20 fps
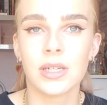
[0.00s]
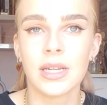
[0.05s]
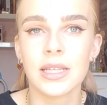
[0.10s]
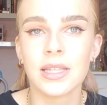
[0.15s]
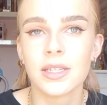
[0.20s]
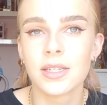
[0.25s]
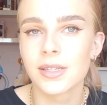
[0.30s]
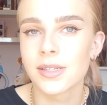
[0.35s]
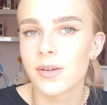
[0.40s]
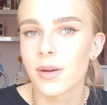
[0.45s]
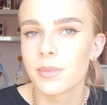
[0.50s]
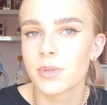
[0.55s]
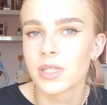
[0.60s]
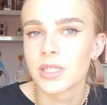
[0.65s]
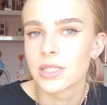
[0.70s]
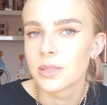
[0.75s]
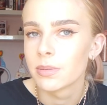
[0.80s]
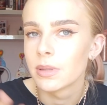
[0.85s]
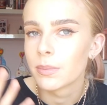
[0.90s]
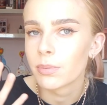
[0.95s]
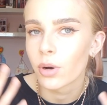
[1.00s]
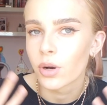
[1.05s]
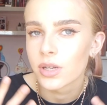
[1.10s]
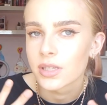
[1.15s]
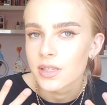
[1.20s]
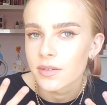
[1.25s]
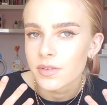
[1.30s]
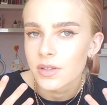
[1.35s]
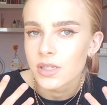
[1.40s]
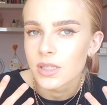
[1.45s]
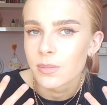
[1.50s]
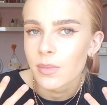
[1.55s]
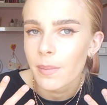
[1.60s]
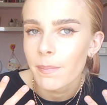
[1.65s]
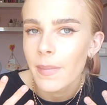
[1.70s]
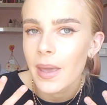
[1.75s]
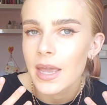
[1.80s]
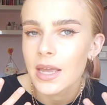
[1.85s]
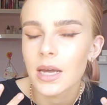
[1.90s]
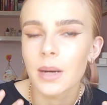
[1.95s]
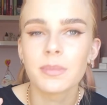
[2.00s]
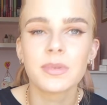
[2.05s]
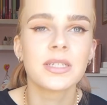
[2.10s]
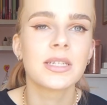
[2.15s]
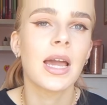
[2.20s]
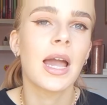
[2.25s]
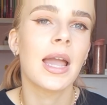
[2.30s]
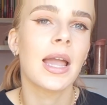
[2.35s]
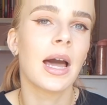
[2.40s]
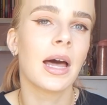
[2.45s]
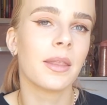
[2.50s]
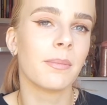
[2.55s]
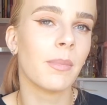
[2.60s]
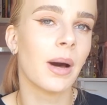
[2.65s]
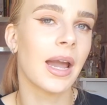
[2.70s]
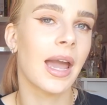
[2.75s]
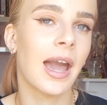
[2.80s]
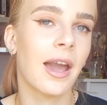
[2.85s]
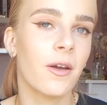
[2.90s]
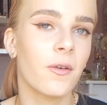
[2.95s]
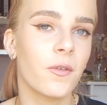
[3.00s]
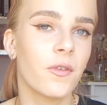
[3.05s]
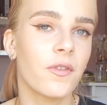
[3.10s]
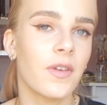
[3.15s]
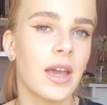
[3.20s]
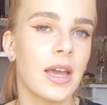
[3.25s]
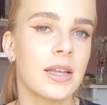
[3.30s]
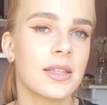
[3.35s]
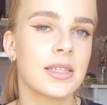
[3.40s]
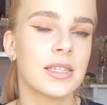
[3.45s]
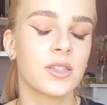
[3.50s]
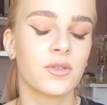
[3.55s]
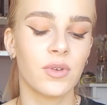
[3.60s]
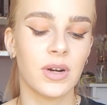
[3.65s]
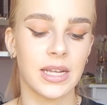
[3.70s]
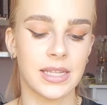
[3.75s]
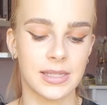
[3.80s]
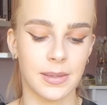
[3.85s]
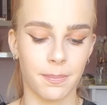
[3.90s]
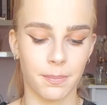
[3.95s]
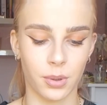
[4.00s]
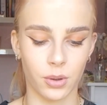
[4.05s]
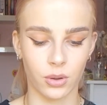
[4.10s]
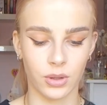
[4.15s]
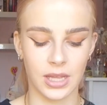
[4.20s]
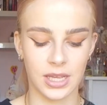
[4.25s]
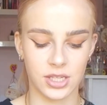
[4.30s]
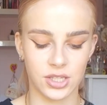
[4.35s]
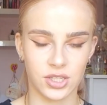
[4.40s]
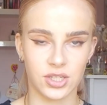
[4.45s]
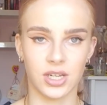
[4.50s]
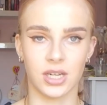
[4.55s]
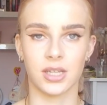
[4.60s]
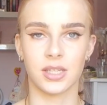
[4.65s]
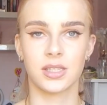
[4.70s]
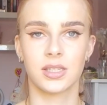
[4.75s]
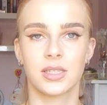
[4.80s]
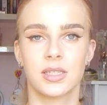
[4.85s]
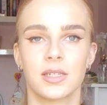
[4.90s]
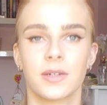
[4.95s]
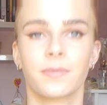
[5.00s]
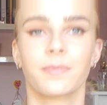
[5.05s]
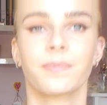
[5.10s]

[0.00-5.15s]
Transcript: in the descriptions for the products I've used on my makeup today and my outfit. It's really simple. It's just